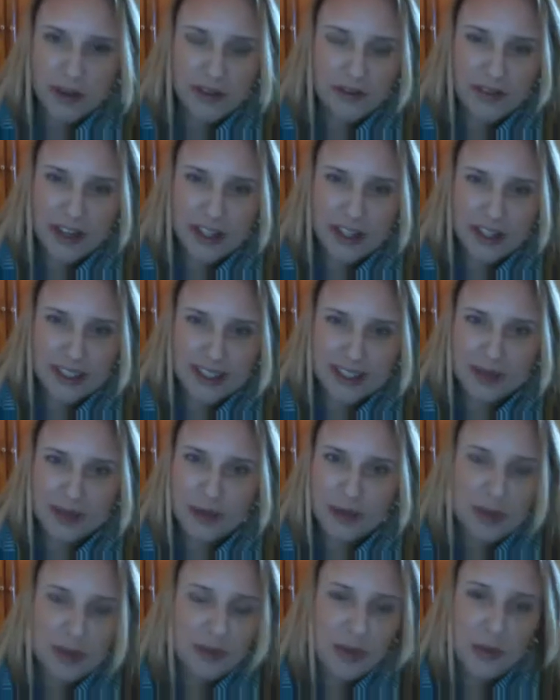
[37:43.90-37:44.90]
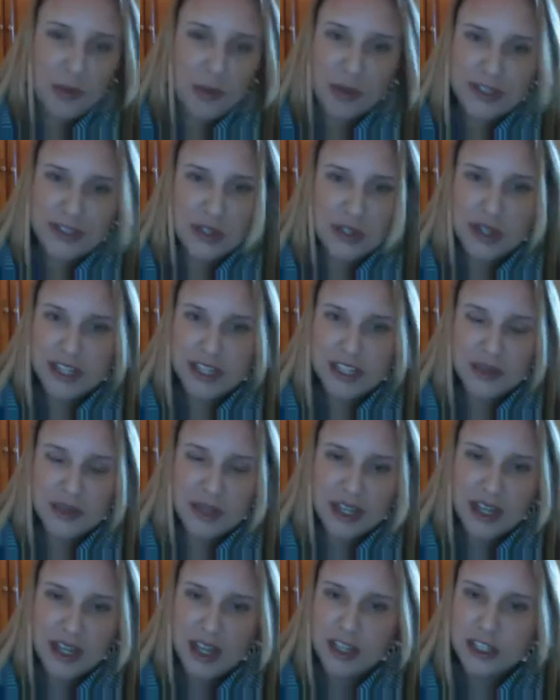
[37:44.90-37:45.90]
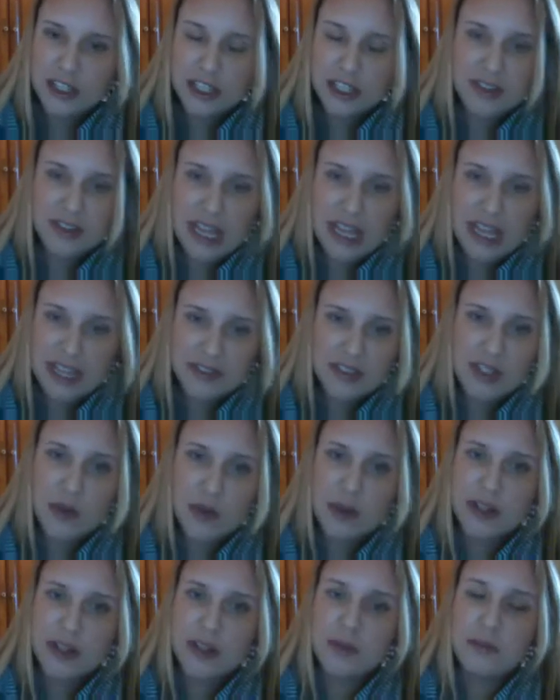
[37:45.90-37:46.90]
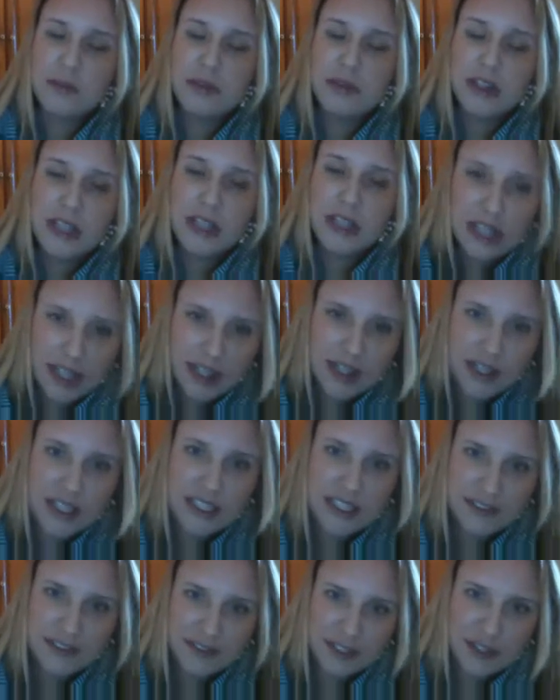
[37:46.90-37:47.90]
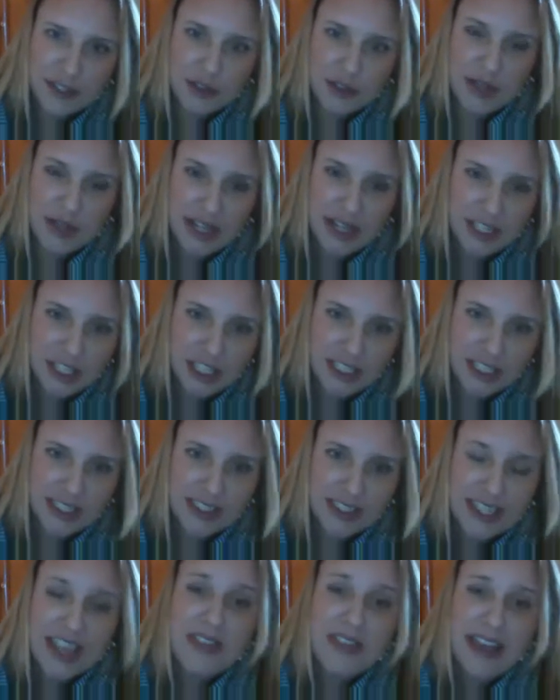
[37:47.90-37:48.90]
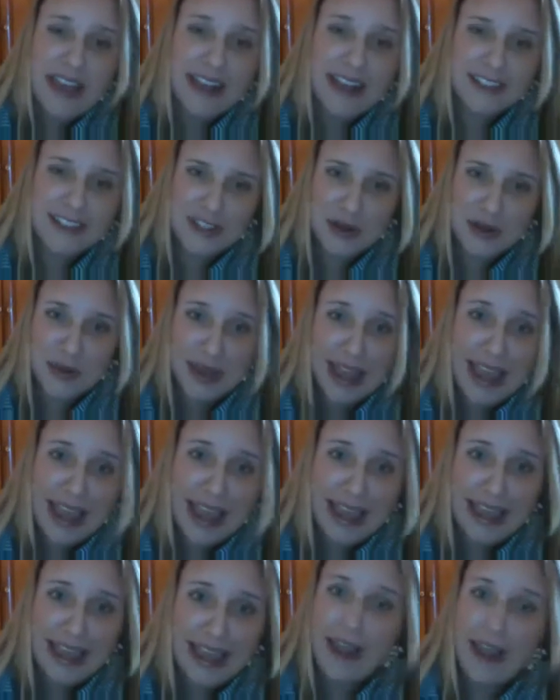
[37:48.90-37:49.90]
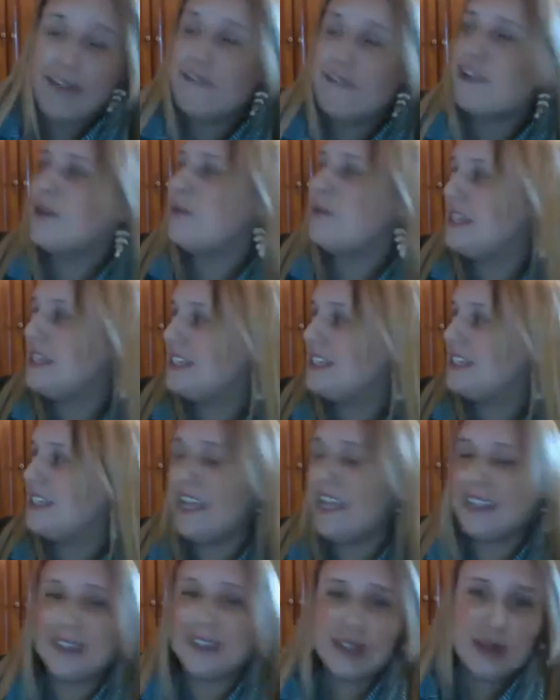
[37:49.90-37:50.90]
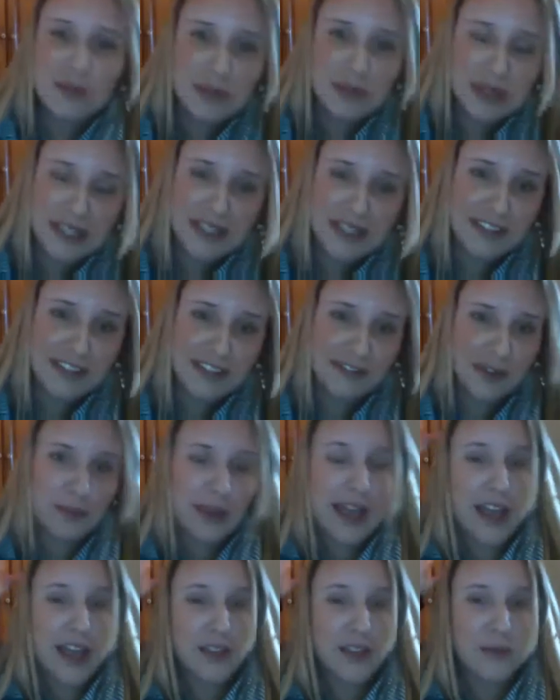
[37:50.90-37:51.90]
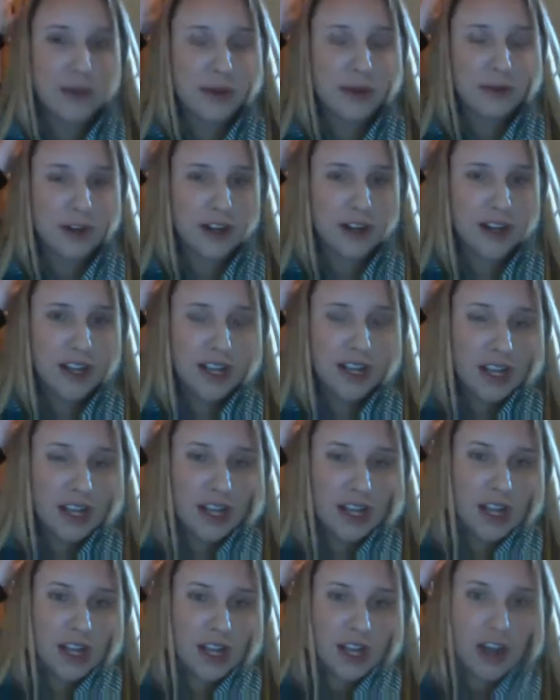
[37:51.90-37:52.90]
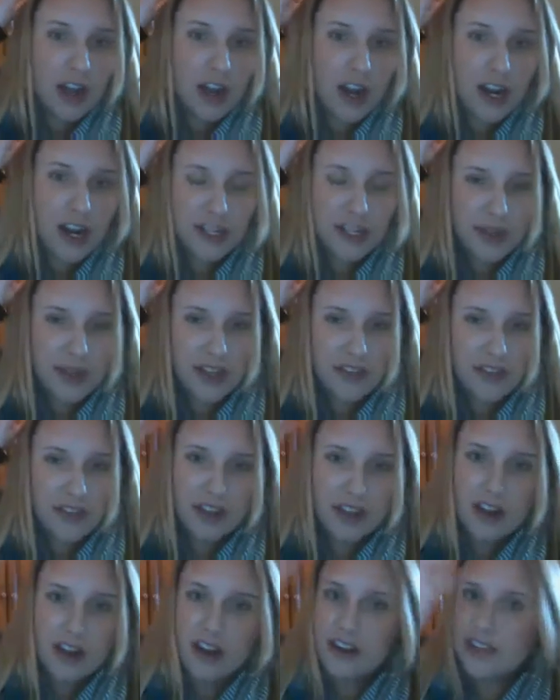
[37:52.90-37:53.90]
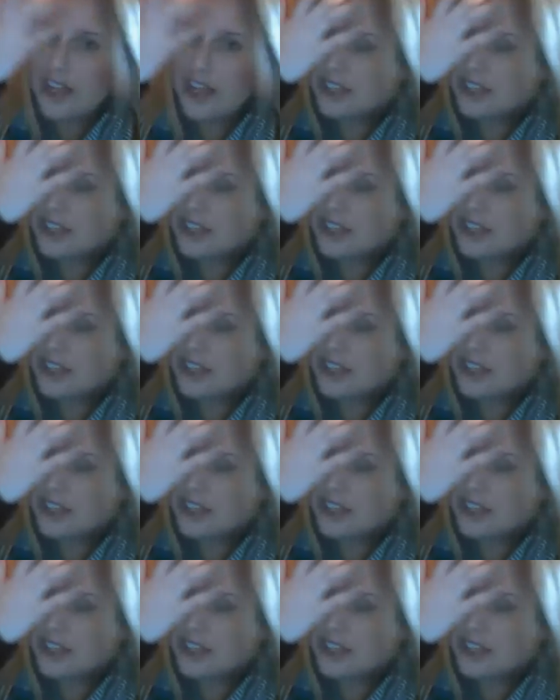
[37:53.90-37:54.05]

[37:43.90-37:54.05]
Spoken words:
were very similar. But once you graduate college, your lives go in completely different directions. And that's okay. Everybody takes a completely different path. We were arguing in the car